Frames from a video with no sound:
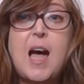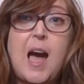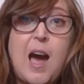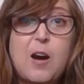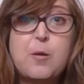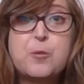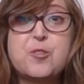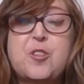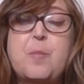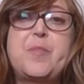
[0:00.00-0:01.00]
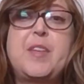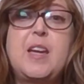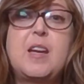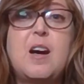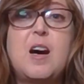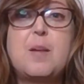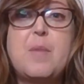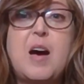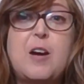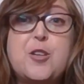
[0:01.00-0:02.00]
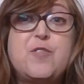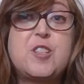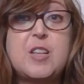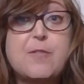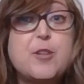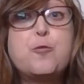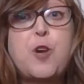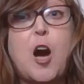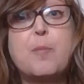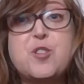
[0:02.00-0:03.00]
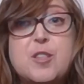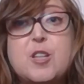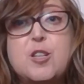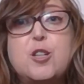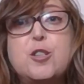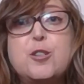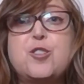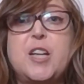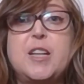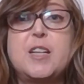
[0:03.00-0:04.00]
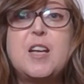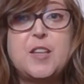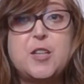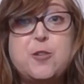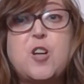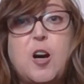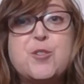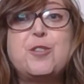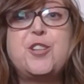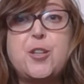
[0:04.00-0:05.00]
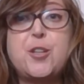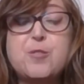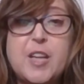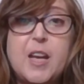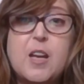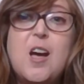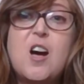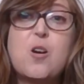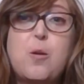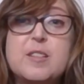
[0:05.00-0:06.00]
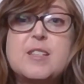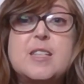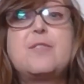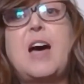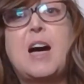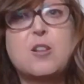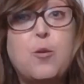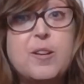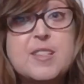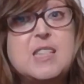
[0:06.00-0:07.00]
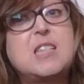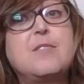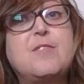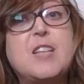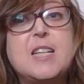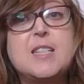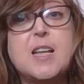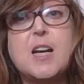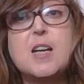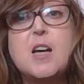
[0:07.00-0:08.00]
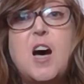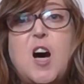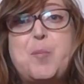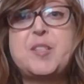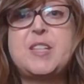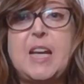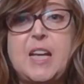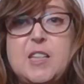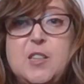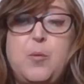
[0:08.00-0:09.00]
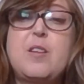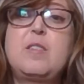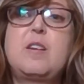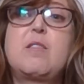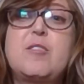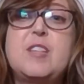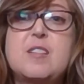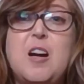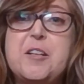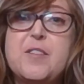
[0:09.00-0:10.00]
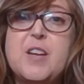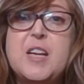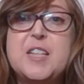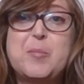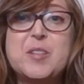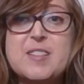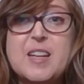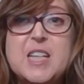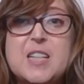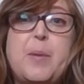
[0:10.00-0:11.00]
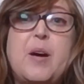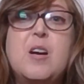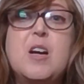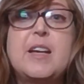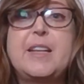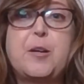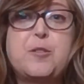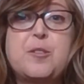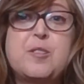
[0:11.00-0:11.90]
how something, how you come to the conclusion that you've come to using qualitative and quantitative data, particularly where there are these kind of nebulous ideas about, you know,